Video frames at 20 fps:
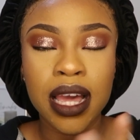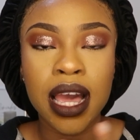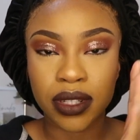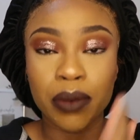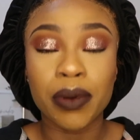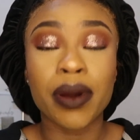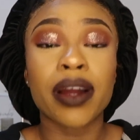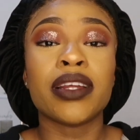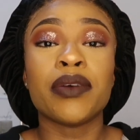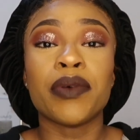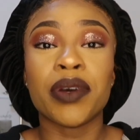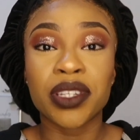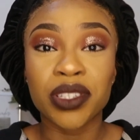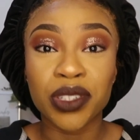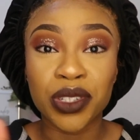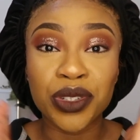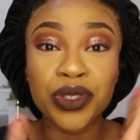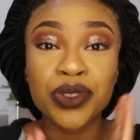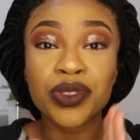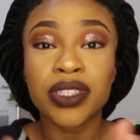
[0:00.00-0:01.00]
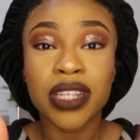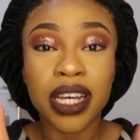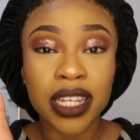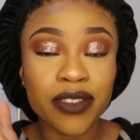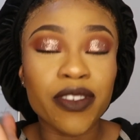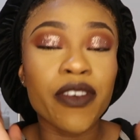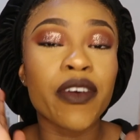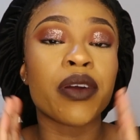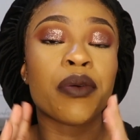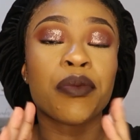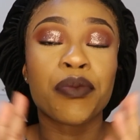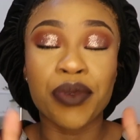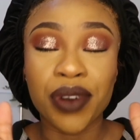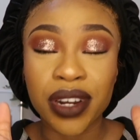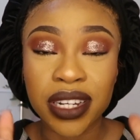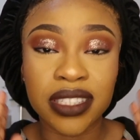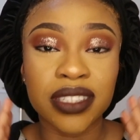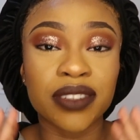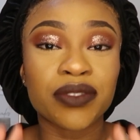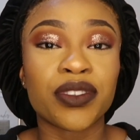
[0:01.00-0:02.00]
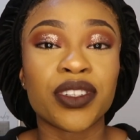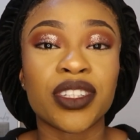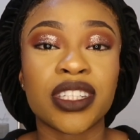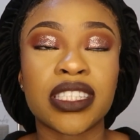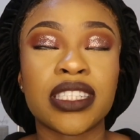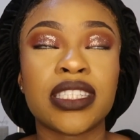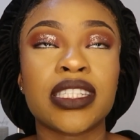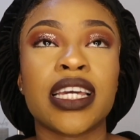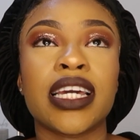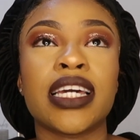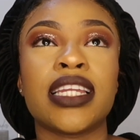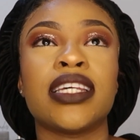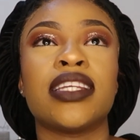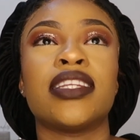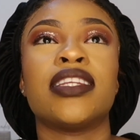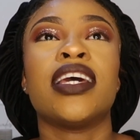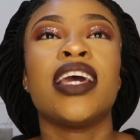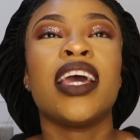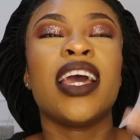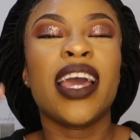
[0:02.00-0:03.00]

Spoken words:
Apparently when you use that, it's very abrasive for your skin, and